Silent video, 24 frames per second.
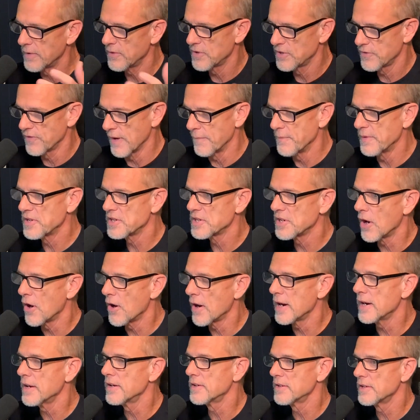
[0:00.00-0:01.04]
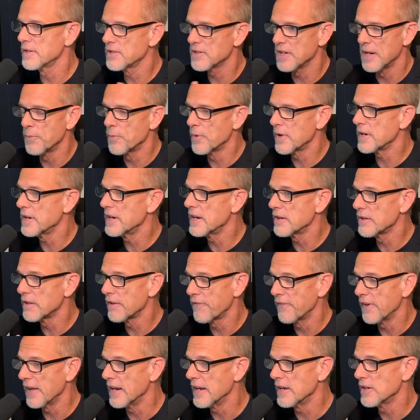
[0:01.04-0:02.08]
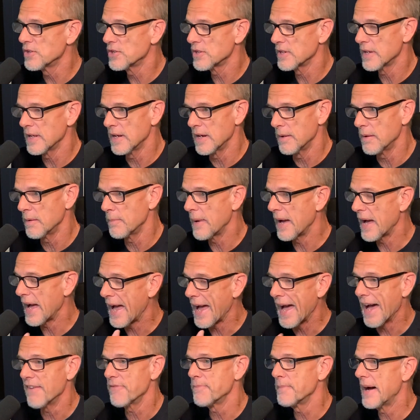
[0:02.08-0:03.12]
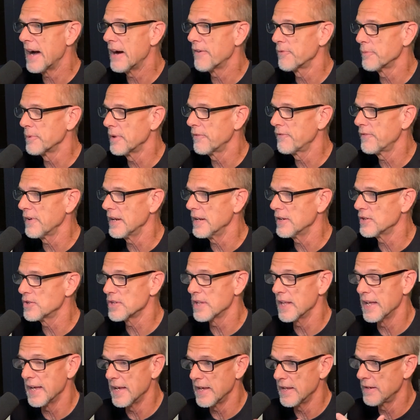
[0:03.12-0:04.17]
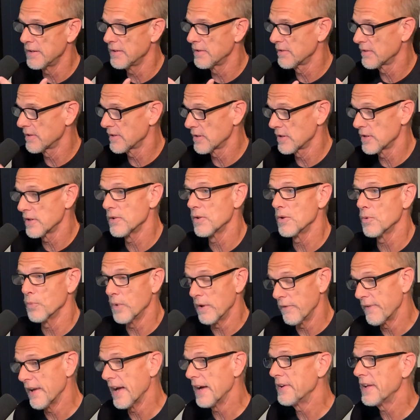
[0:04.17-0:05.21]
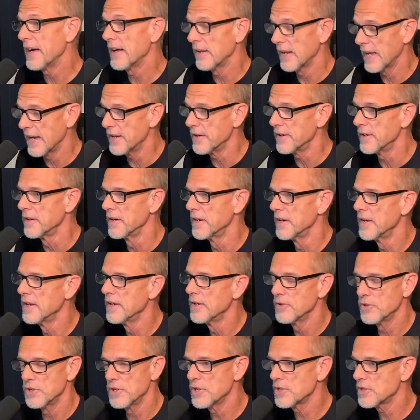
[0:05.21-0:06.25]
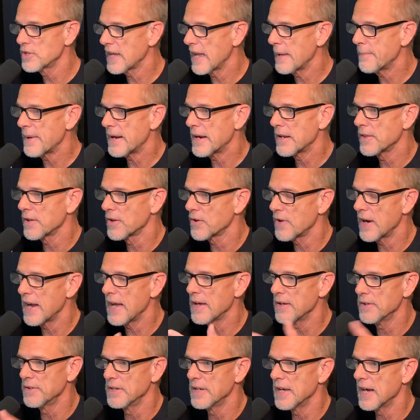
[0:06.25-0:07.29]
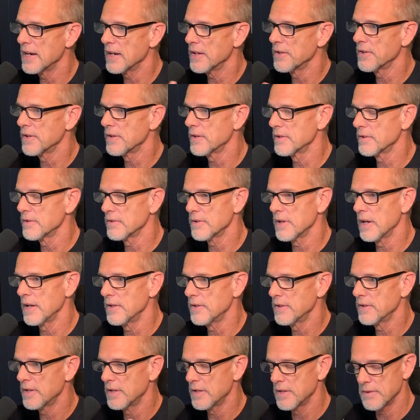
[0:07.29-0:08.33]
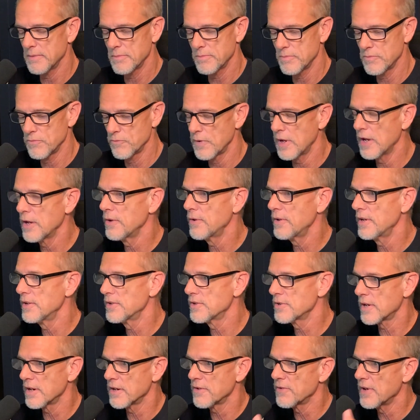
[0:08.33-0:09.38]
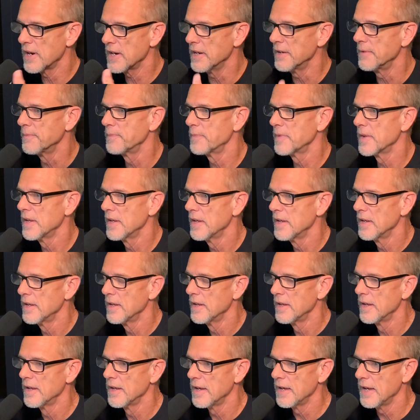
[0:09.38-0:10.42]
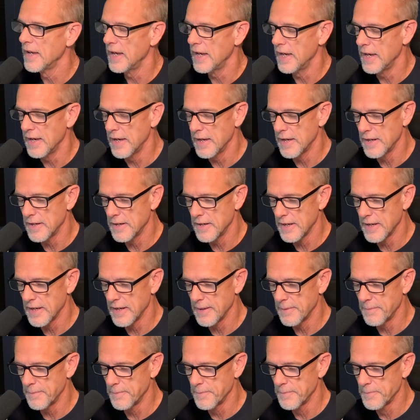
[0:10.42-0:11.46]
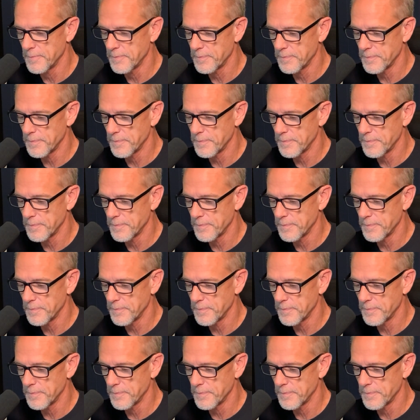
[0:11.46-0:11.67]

from the start to somewhere near the finish, and then about half mile from the finish line, we found out later she just came out of the crowd and got on the on the road and started running, and um,